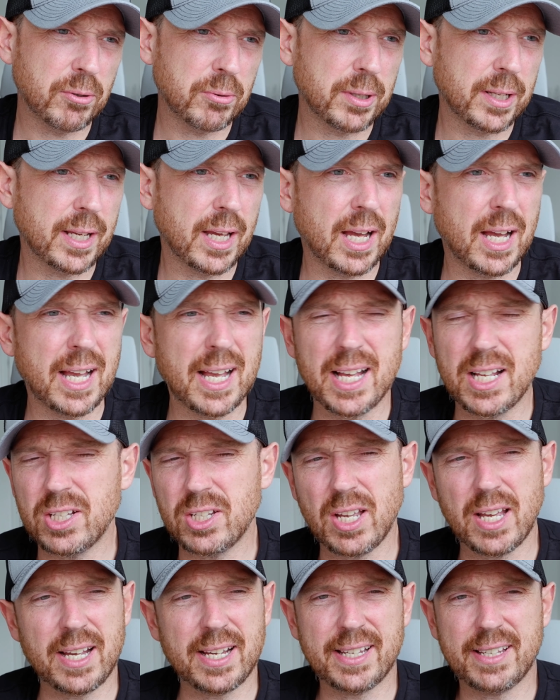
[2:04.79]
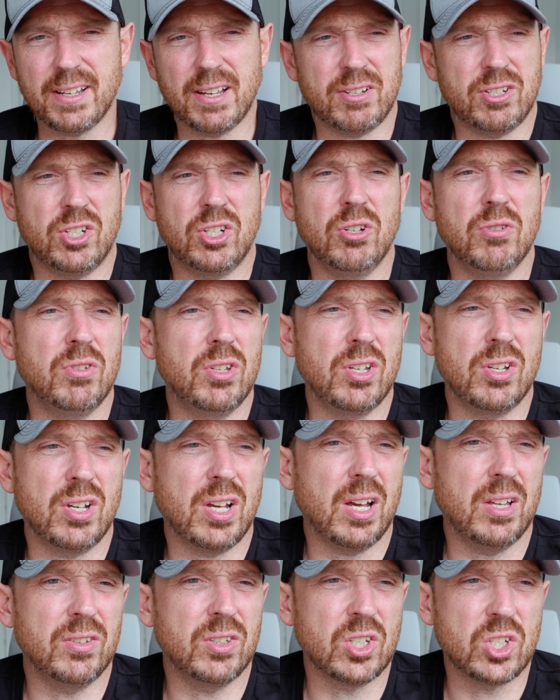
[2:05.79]
Fordy? Uh, a, a, shoe that you
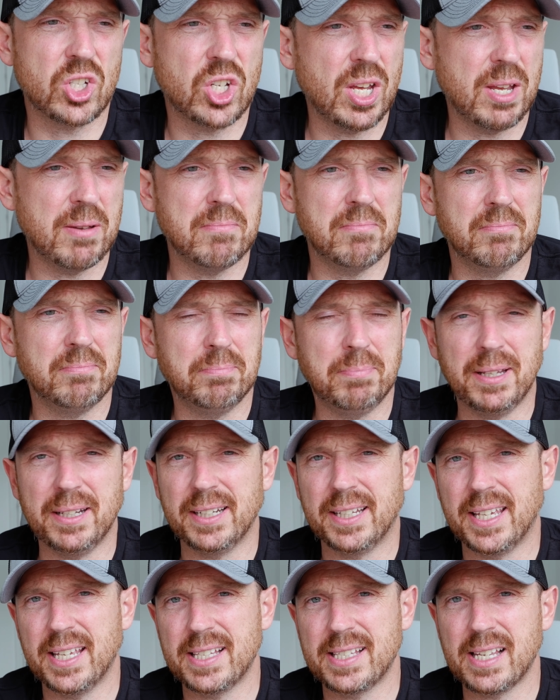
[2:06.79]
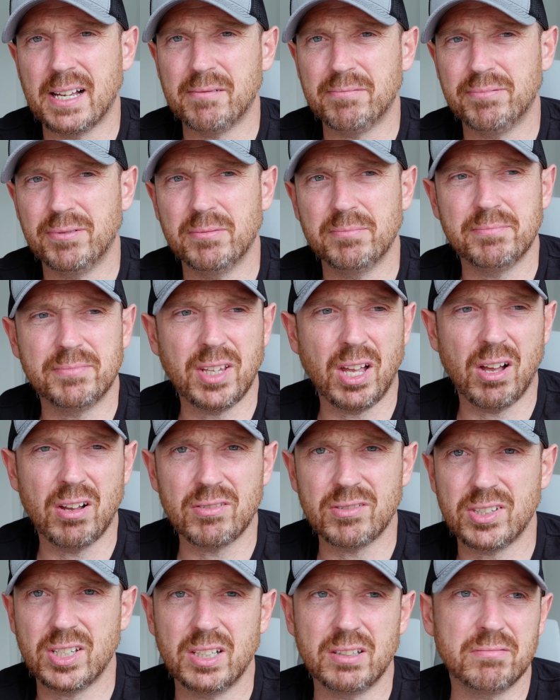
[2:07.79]
can go to the gym, pick the kids up from
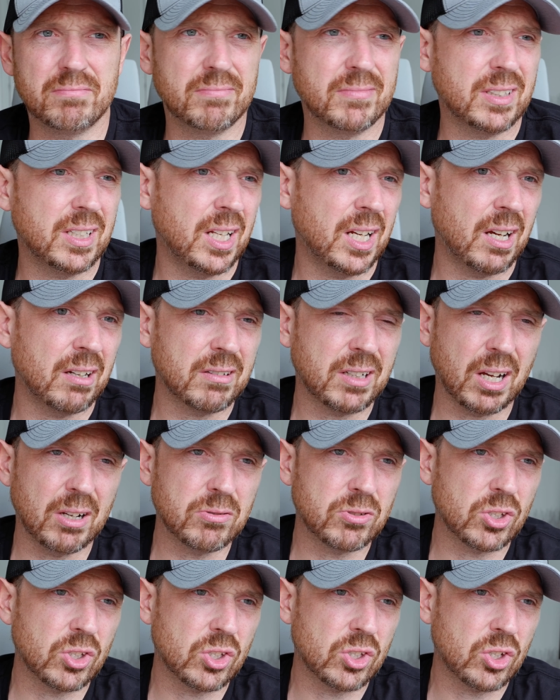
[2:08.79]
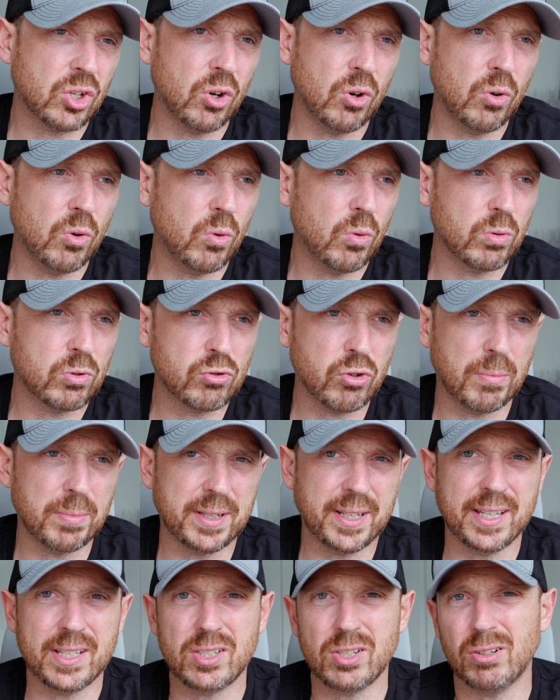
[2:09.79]
dancing, you know, go to school, drop
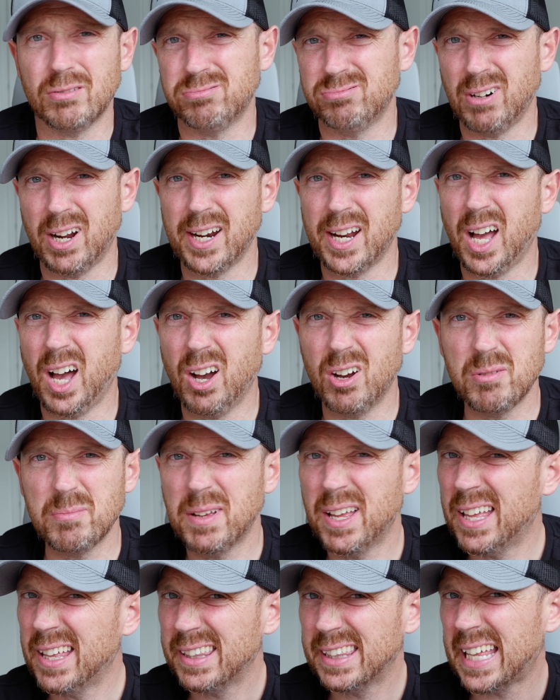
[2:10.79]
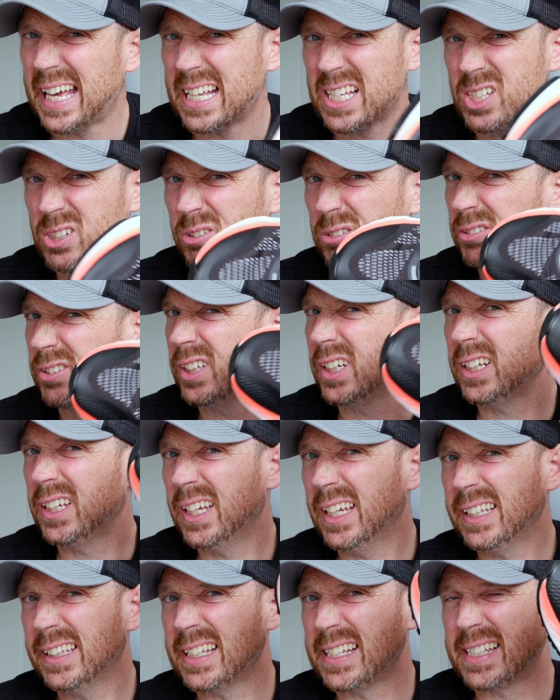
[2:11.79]
the kids off, run home, that sort of
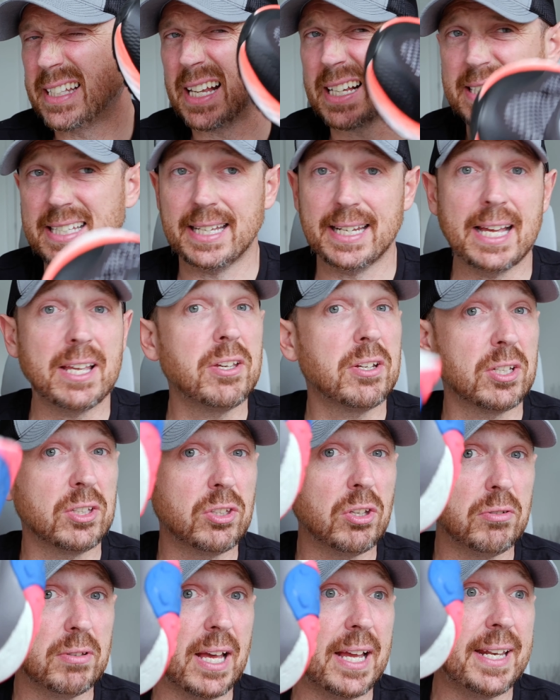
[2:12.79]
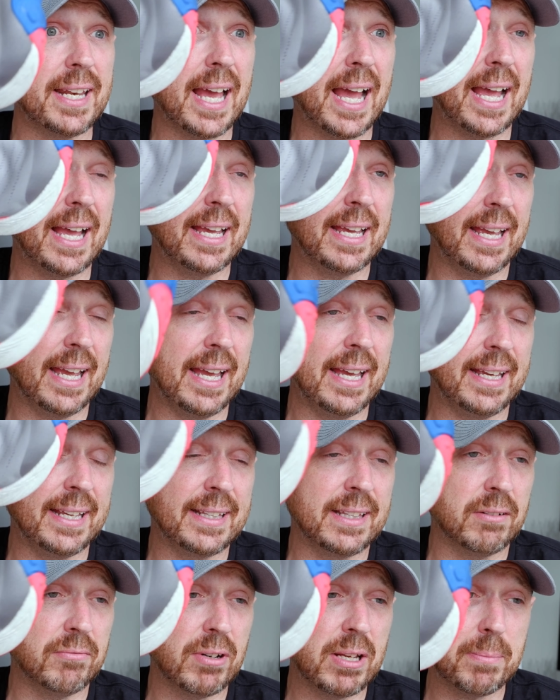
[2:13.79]
thing. This does that. Now, you can do that in that
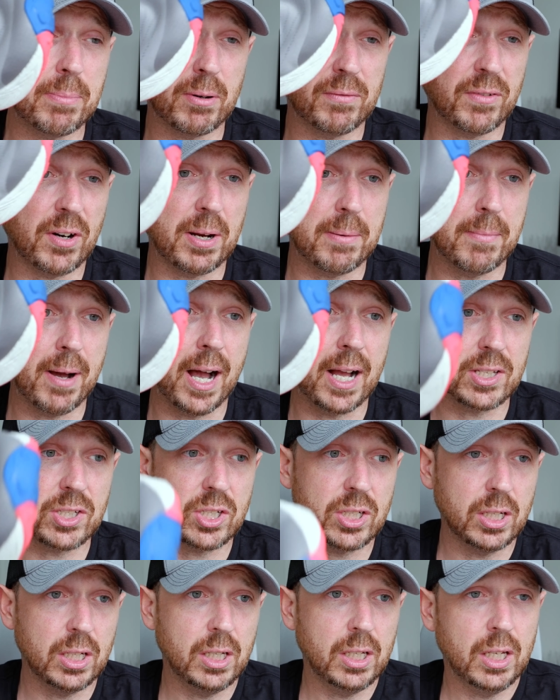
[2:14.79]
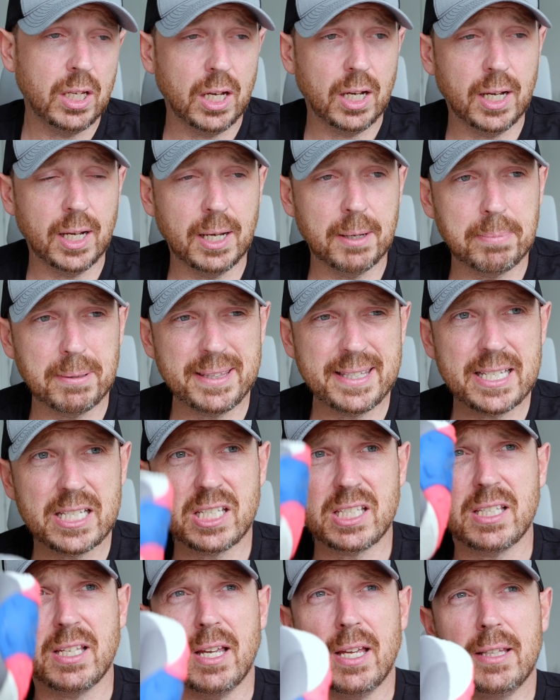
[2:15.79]
in the Reebok very much, uh, but
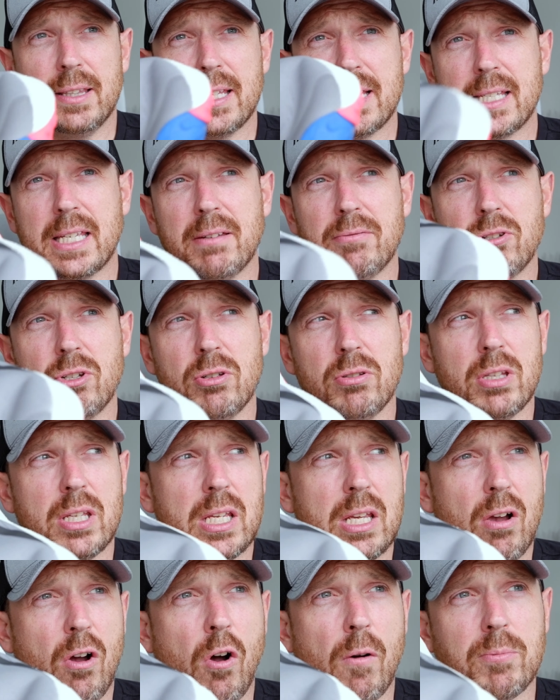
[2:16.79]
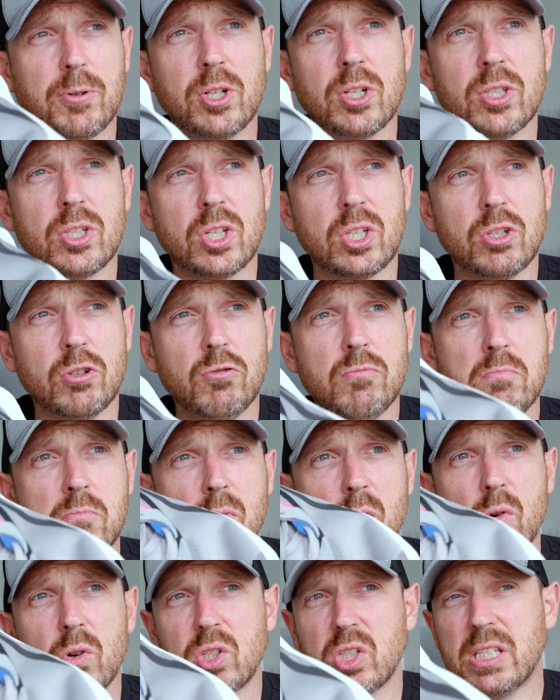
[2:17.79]
this this gives you the option to do
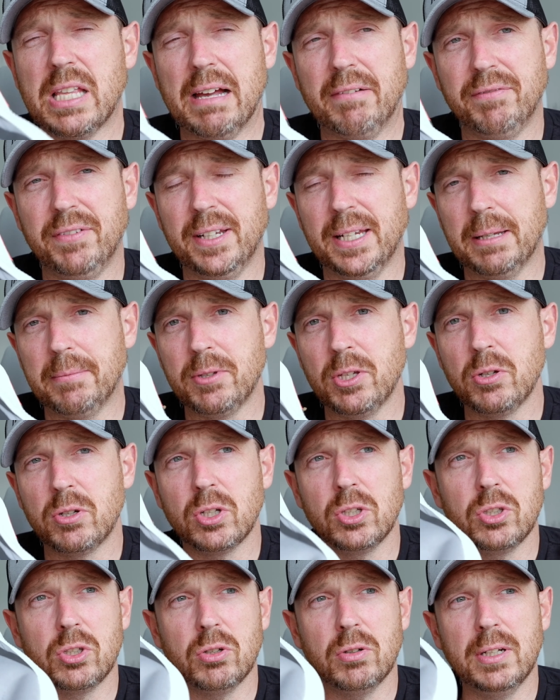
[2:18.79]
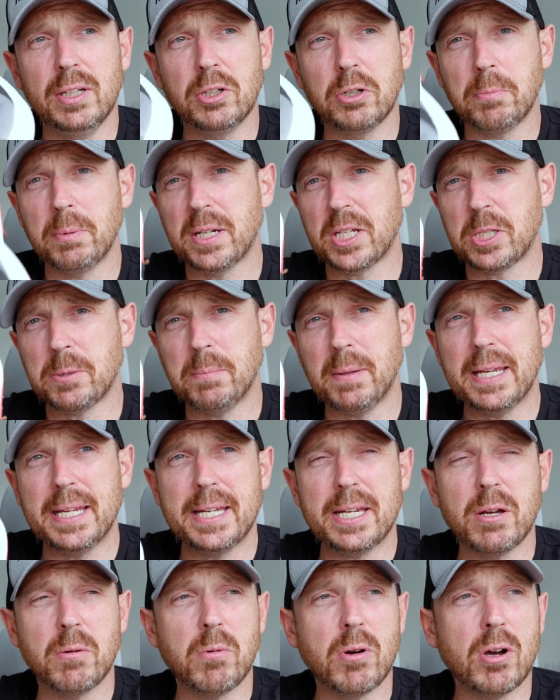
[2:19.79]
more stuff in it. You can do a little bit of
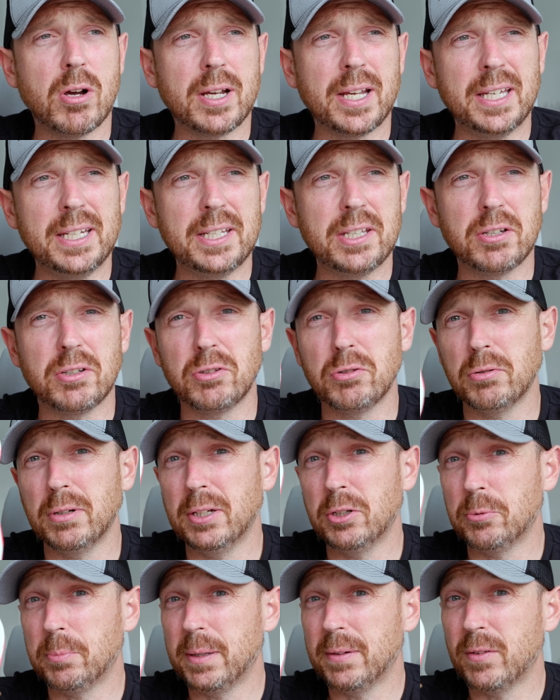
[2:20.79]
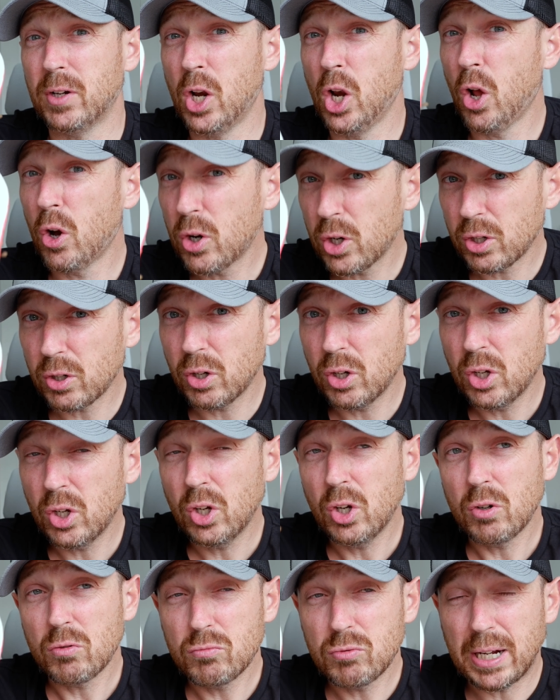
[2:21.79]
speedier work in it. You can do a little bit of a longer
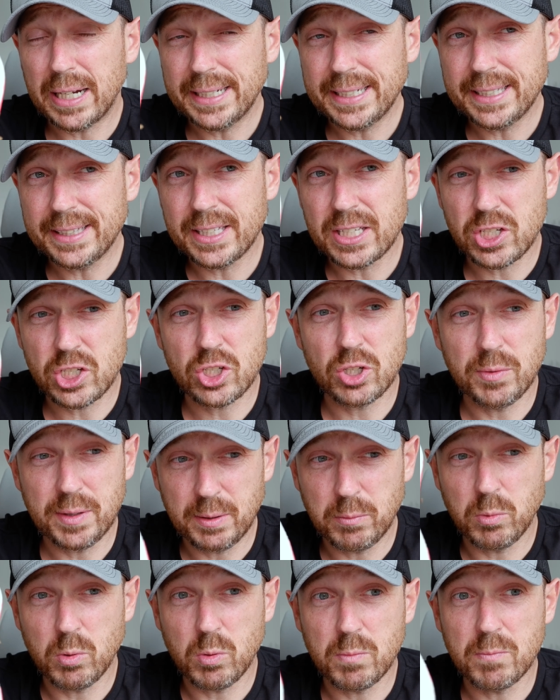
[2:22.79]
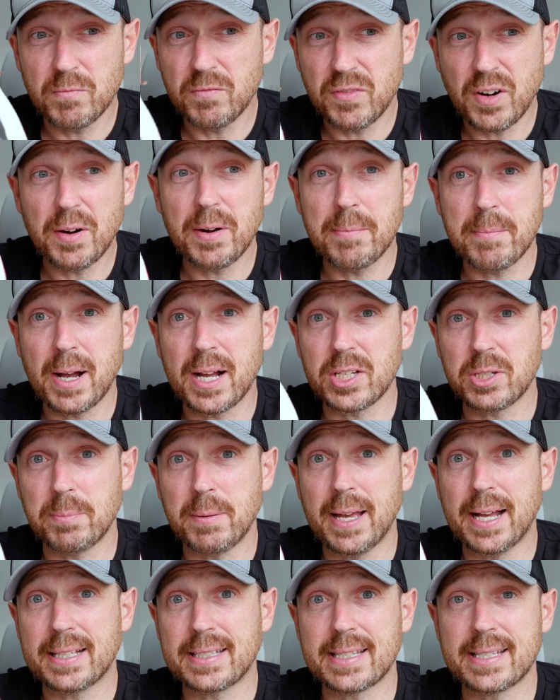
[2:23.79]
run in this shoe. It will very
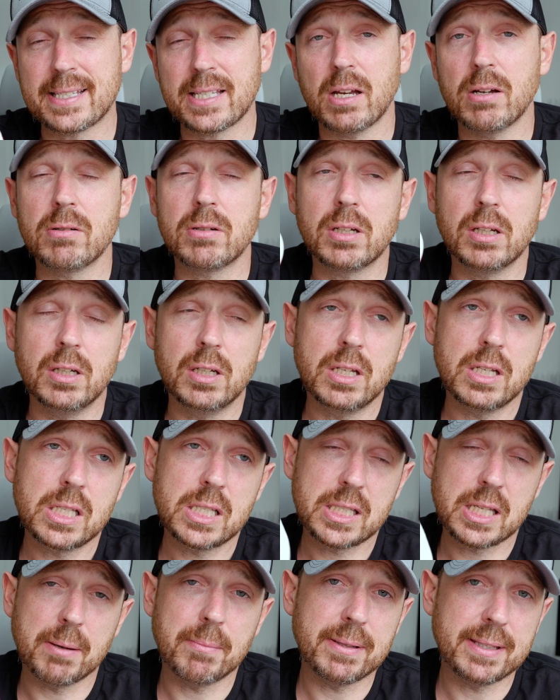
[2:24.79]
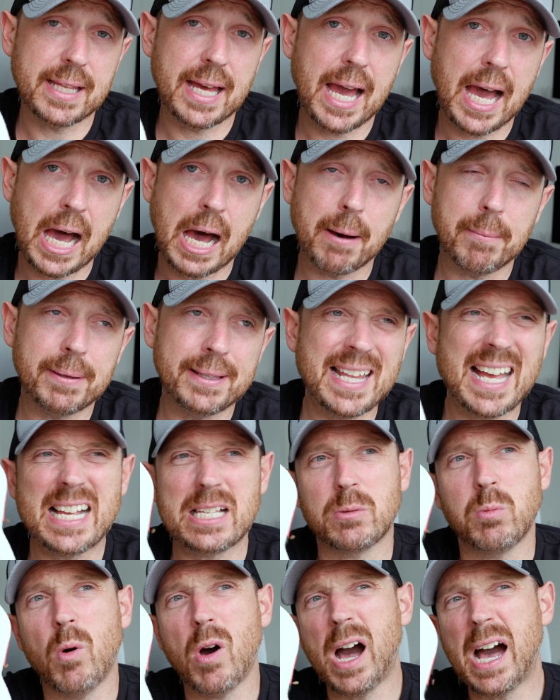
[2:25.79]
much be able to soak some of that up, and
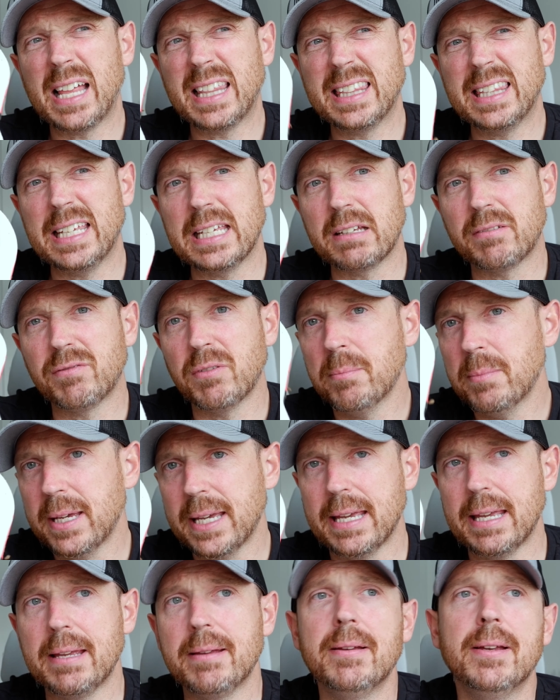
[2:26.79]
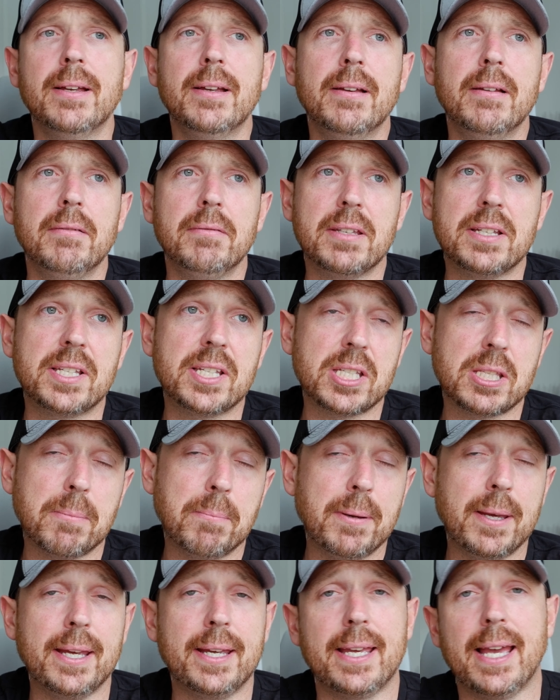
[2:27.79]
that's why I think for me, this is
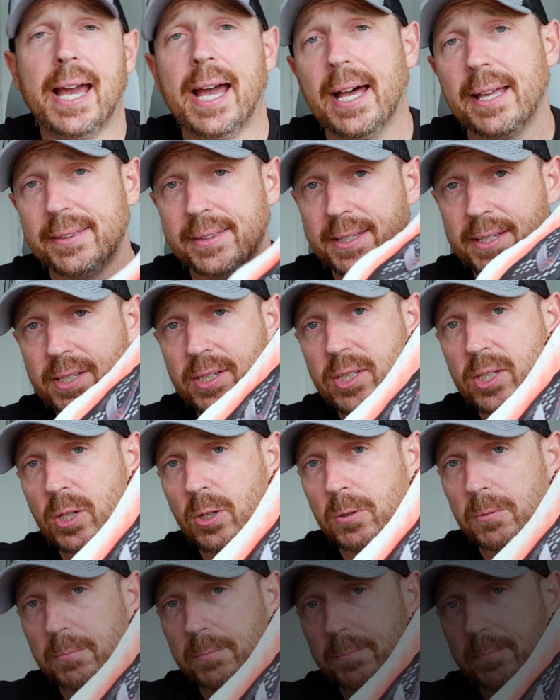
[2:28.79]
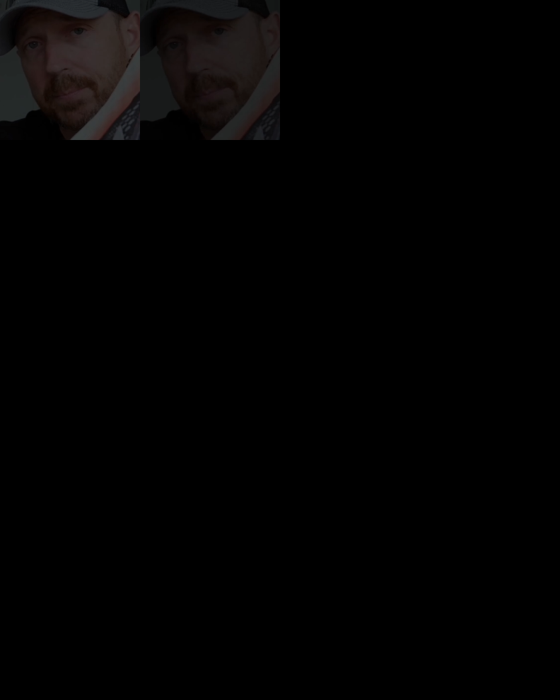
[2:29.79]
the pick out of these two.